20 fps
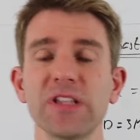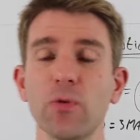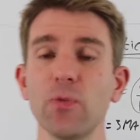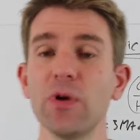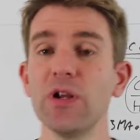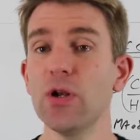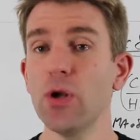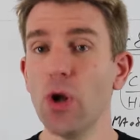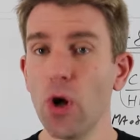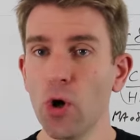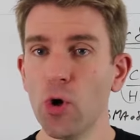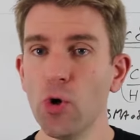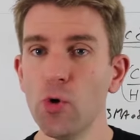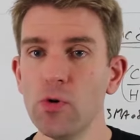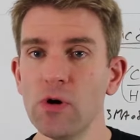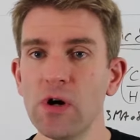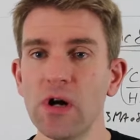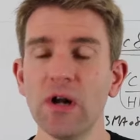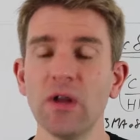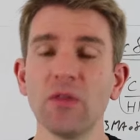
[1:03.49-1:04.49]
Now we
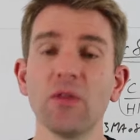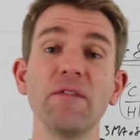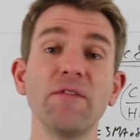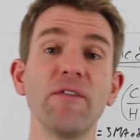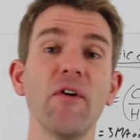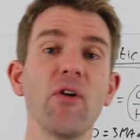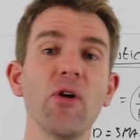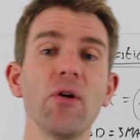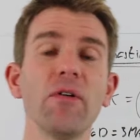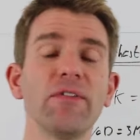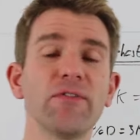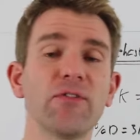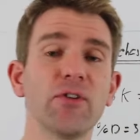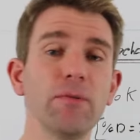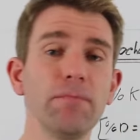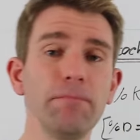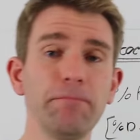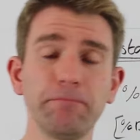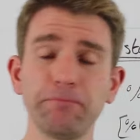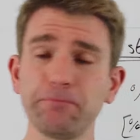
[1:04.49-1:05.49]
know that very
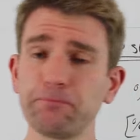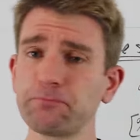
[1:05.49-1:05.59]
often